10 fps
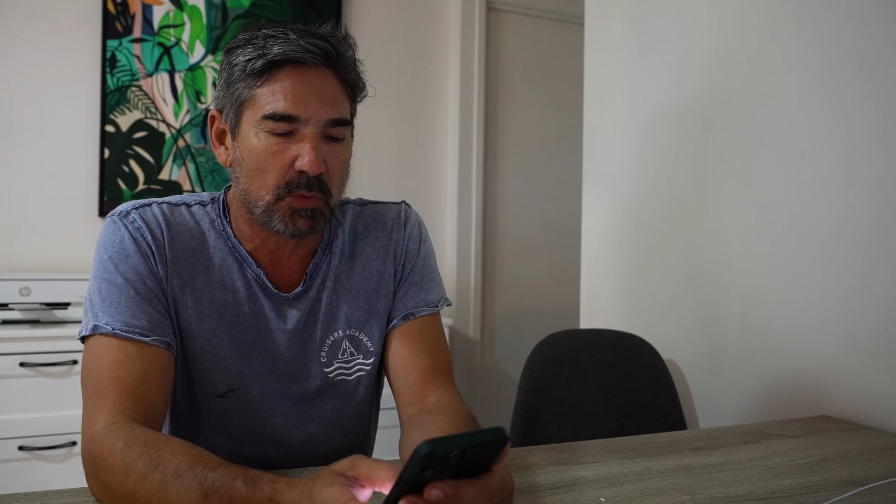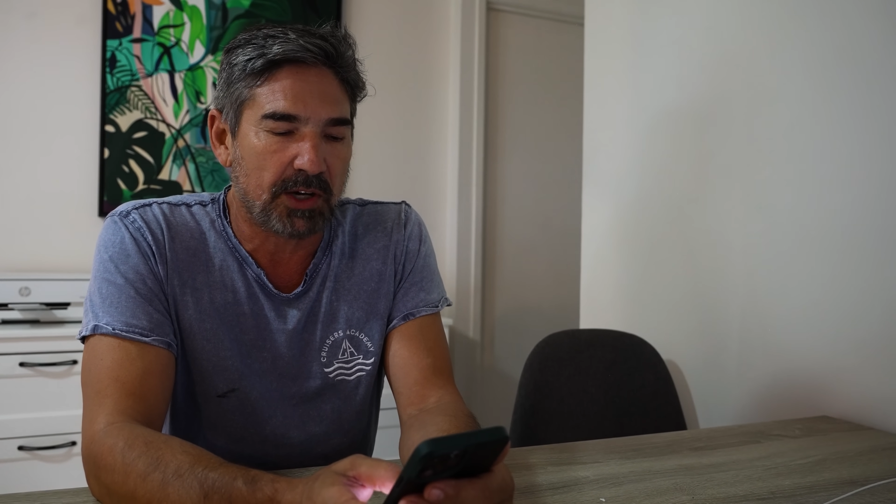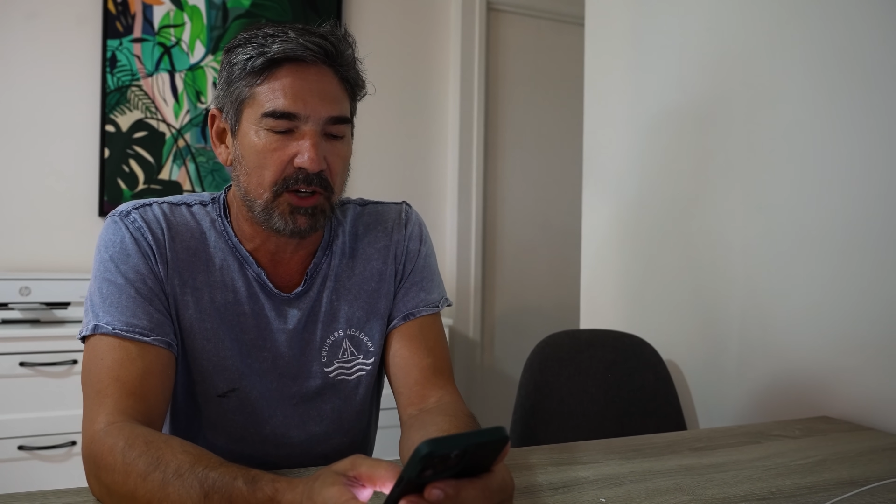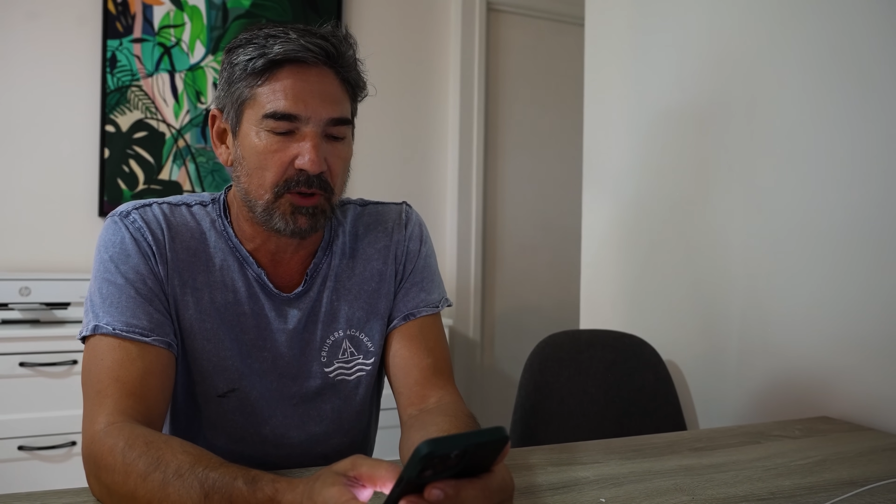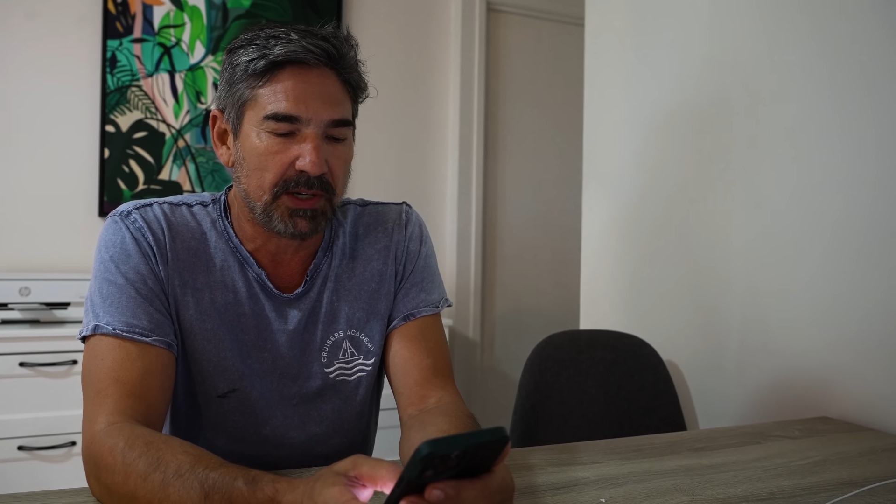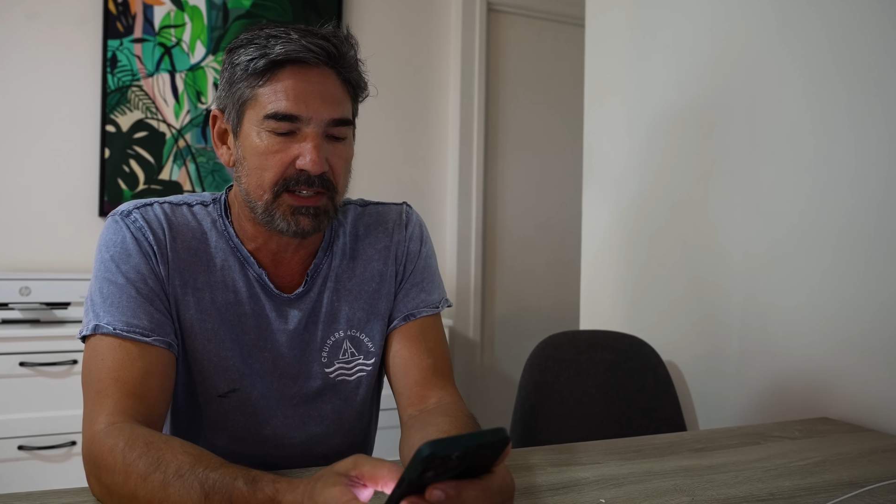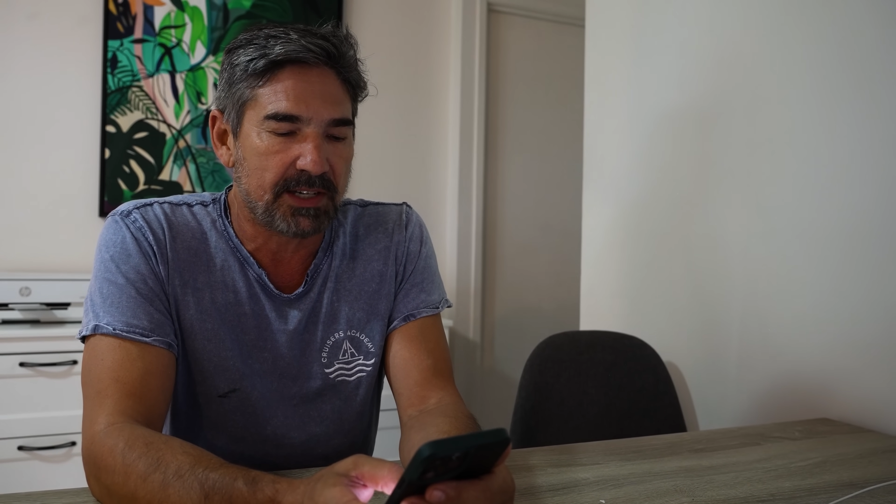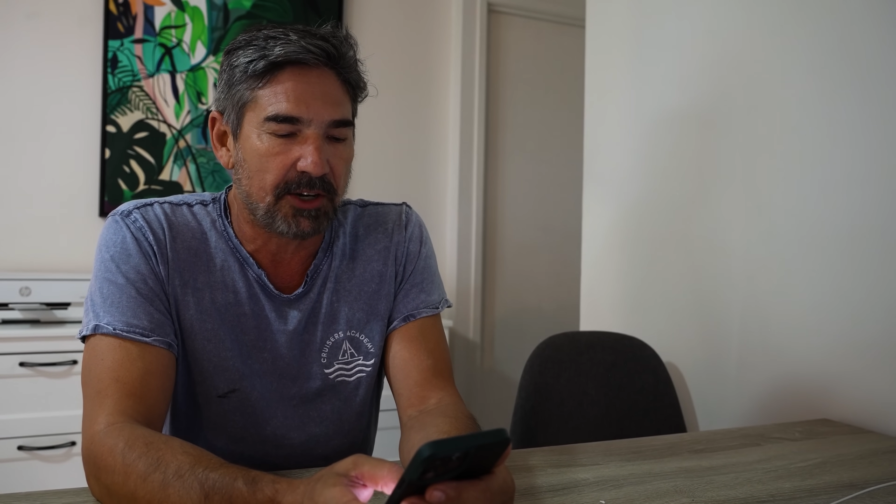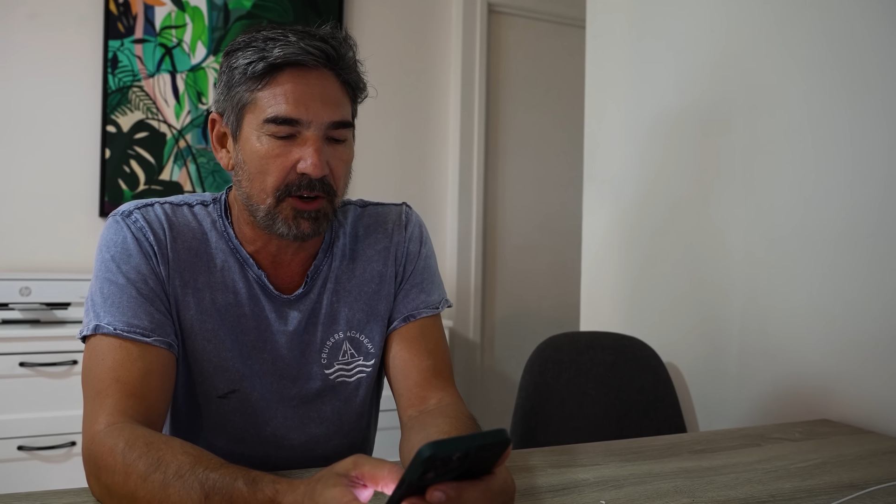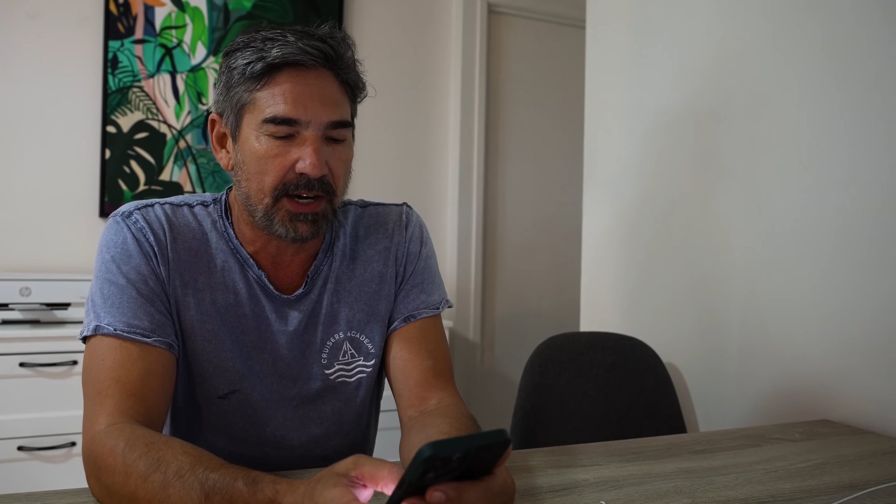20 degrees
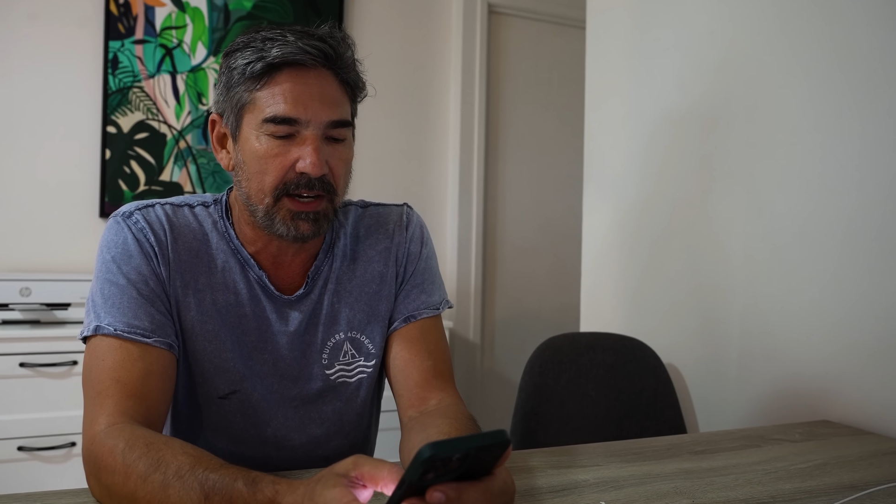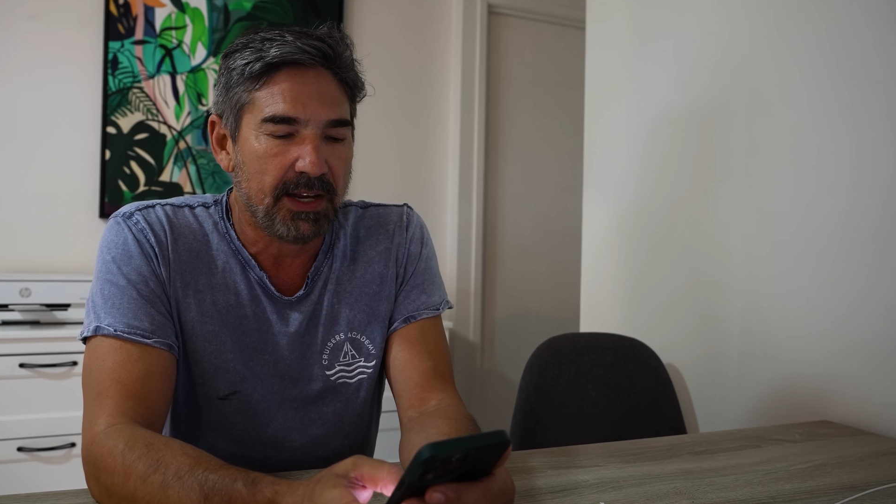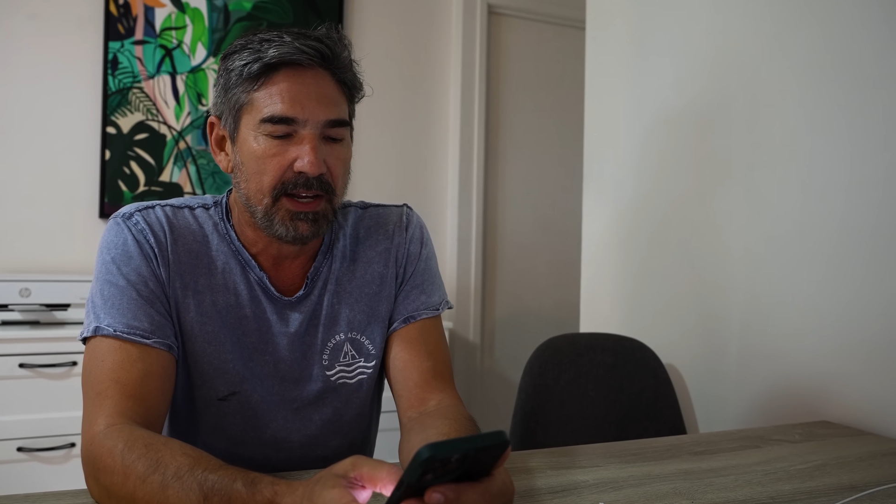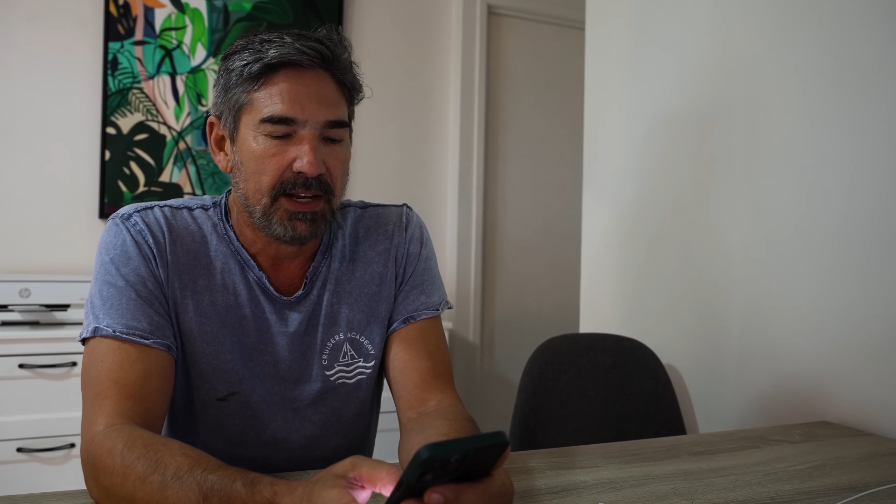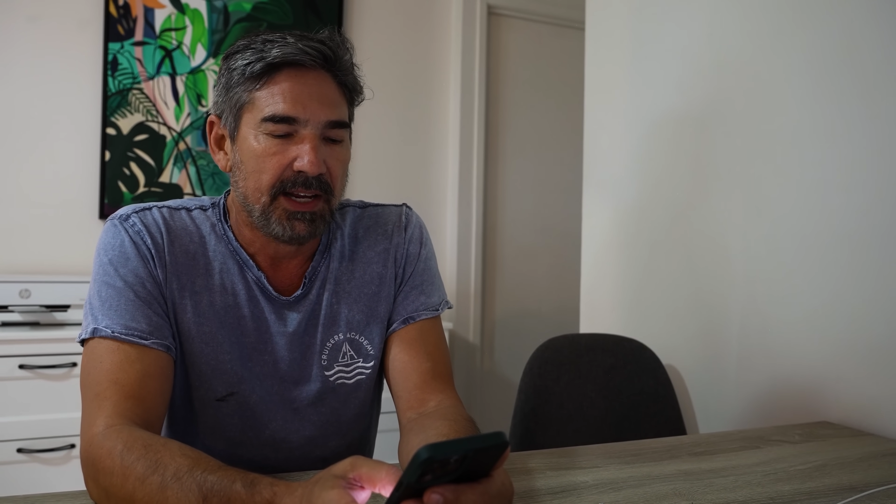centigrade